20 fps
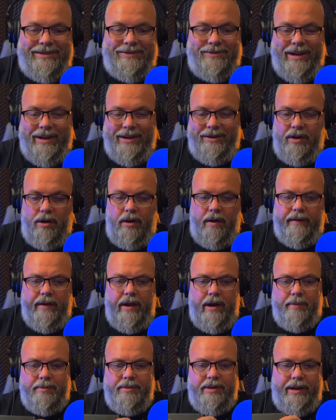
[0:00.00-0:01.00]
What I can do. I
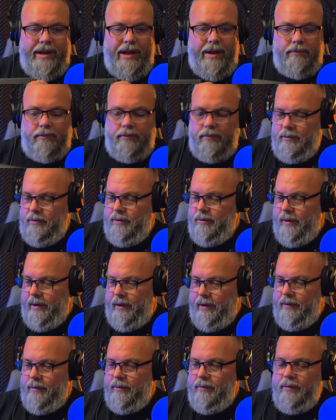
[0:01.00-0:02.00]
got it upside down, don't I?